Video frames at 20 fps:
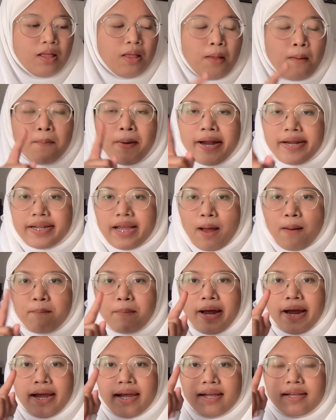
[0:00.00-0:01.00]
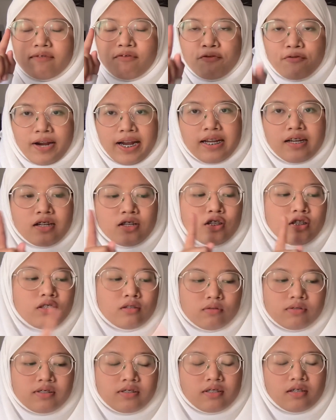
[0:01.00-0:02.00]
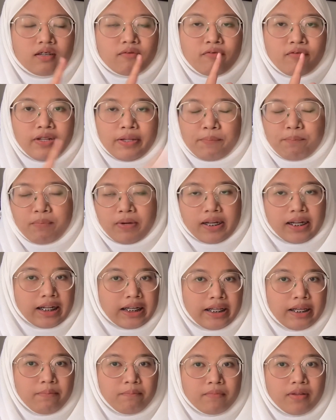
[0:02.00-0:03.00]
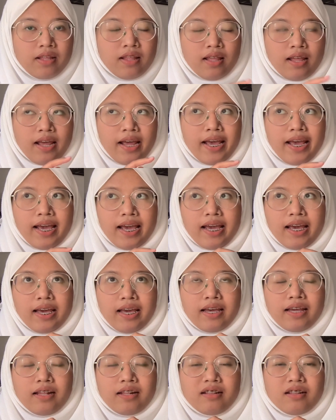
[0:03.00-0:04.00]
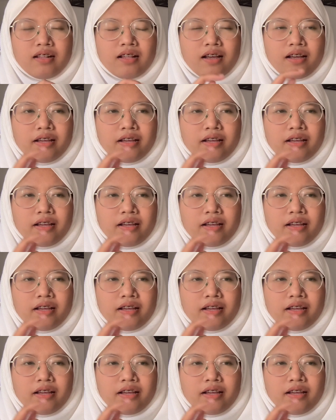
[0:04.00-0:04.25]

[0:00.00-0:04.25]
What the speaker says: But yeah, my friend used Flipperclip, and